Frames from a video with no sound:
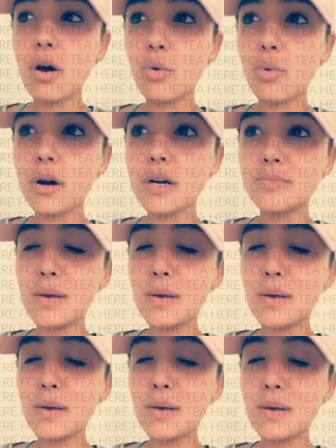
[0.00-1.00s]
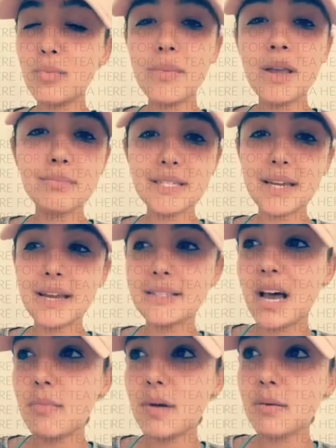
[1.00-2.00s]
how it works. People make
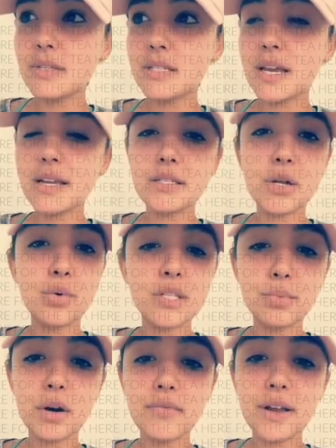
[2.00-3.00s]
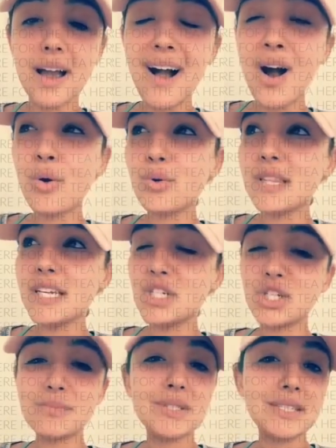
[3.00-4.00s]
mistakes. I make mistakes. No one's perfect.
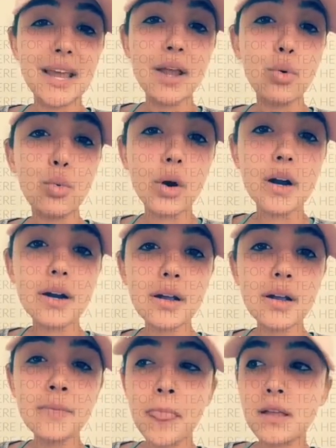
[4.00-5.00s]
Relationships take work.